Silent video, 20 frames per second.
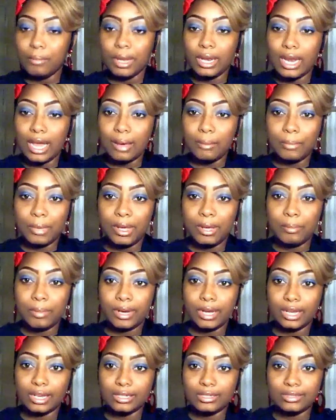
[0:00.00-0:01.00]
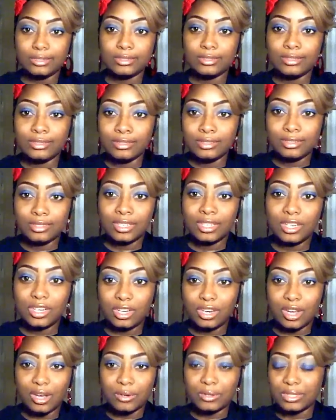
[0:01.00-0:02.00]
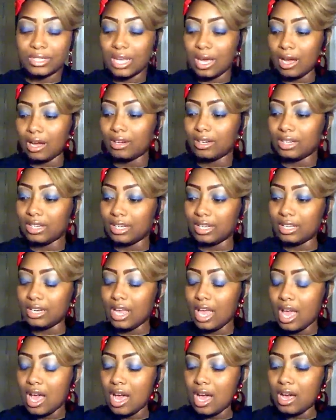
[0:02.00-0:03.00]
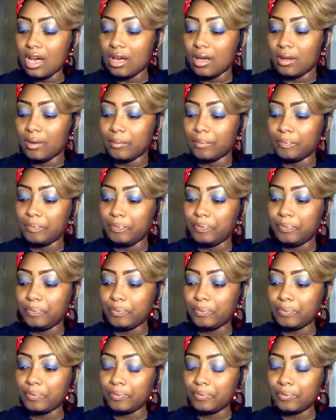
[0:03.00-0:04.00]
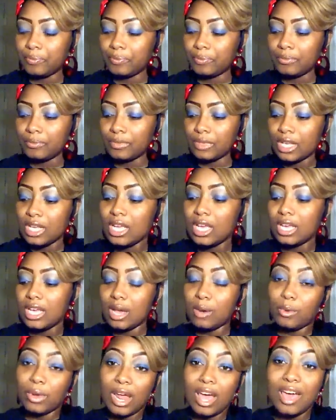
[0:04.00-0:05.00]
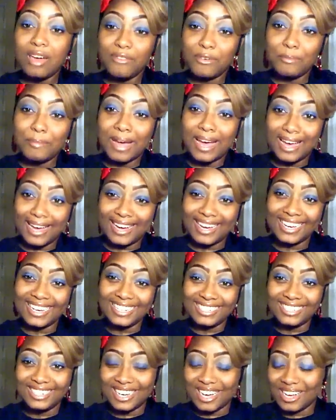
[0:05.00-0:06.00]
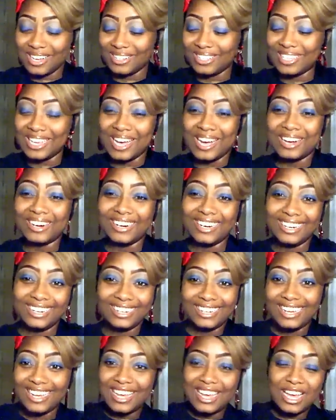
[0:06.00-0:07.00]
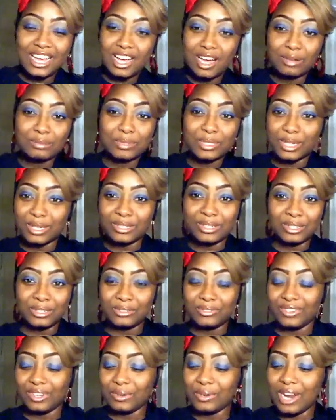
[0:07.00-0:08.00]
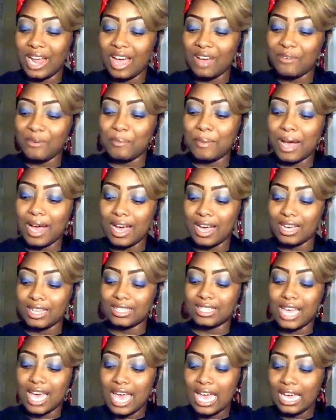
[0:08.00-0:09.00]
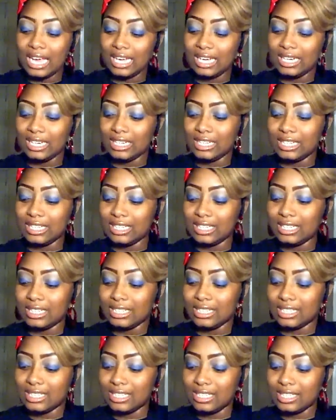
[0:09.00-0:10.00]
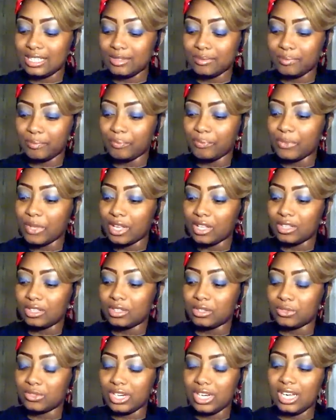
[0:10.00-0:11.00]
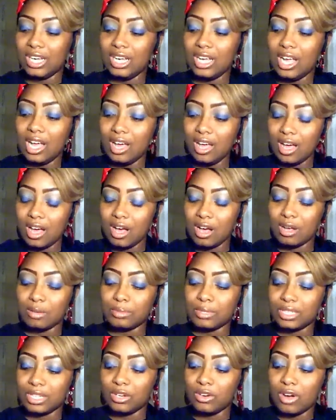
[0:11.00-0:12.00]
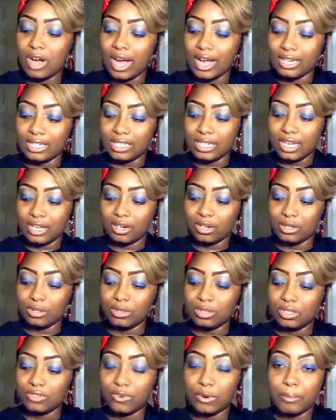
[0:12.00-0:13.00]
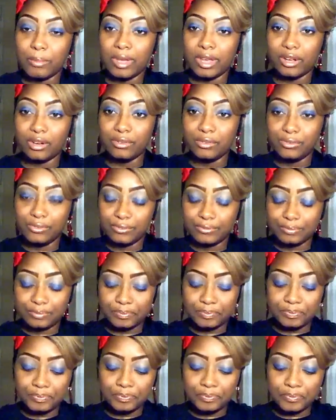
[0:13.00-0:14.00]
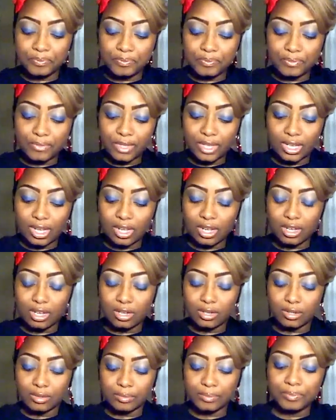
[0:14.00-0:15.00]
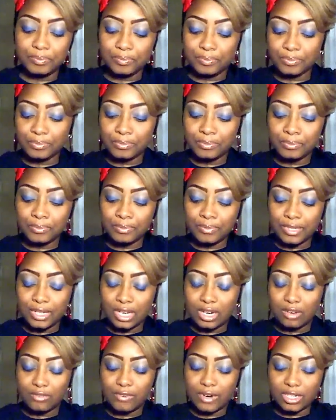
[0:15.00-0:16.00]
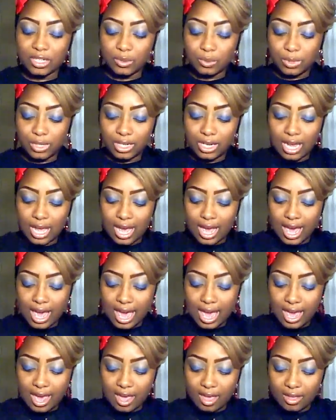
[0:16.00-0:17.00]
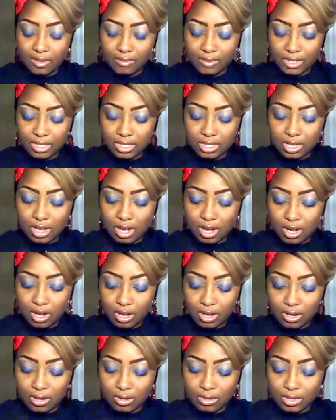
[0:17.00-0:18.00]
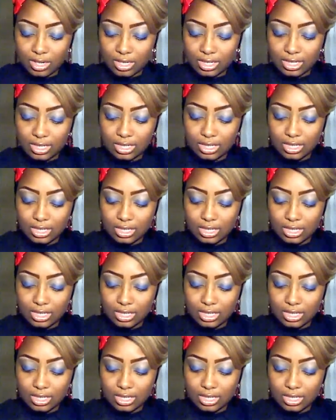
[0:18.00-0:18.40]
may not be, but you know, it's all good. Um, yeah, what I have on my eyes, y'all. Sorry, I'm so goofy. What I have on my eyes is three um, single eyeshadows from e.l.f. Um, and the first one I have is called